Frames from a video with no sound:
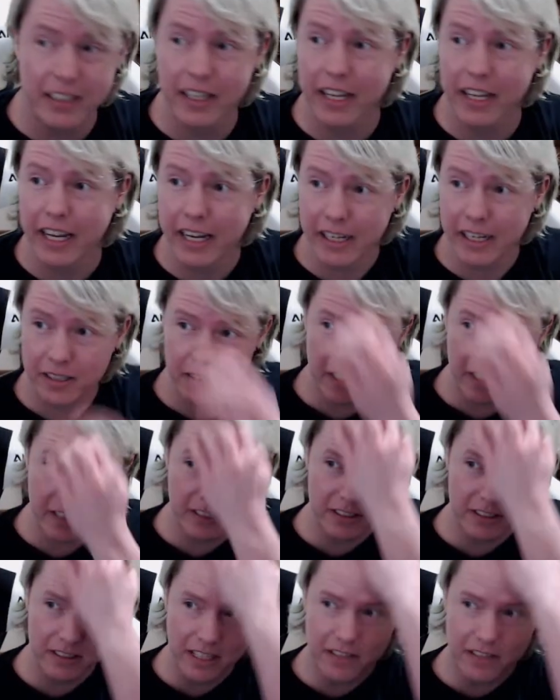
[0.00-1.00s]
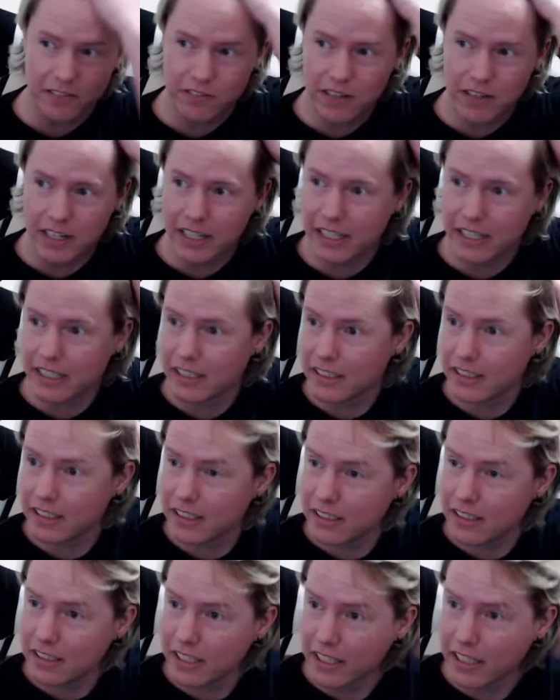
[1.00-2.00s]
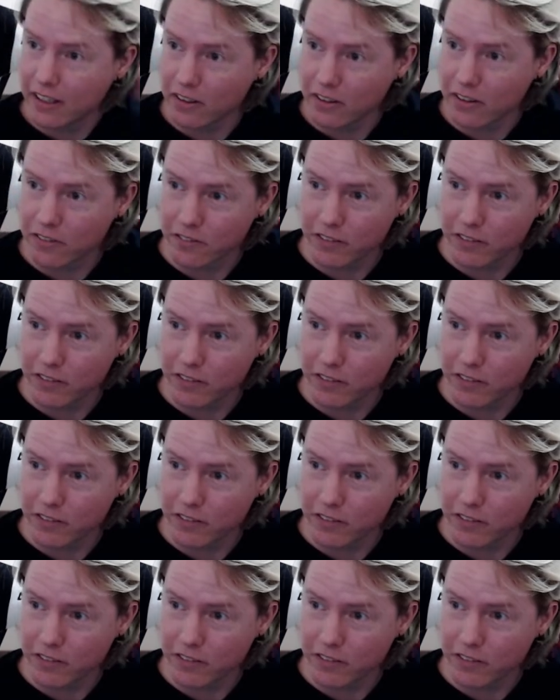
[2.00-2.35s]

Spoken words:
Like, I just got to either